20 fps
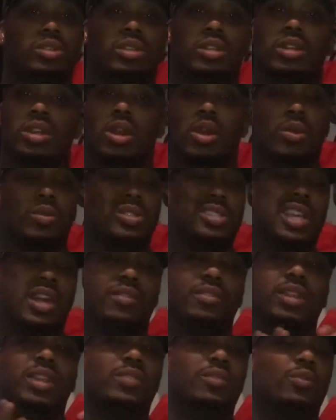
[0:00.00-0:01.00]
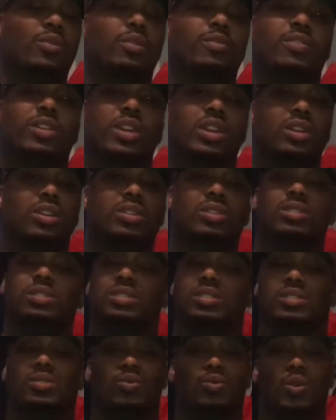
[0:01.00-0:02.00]
you know, it was ever even revealed
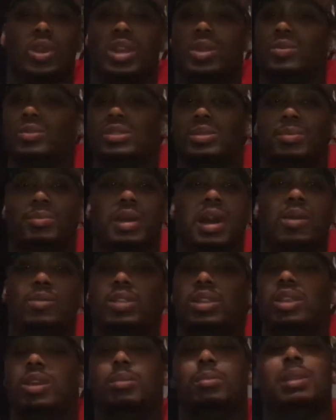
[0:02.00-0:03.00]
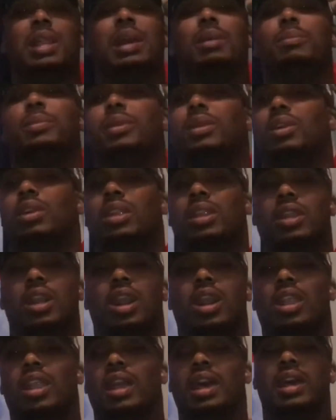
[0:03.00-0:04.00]
what it was about with Lil Black Pearl and
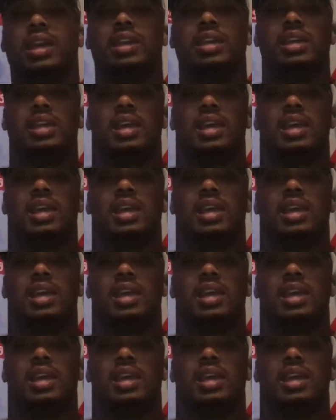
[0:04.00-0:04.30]
all that.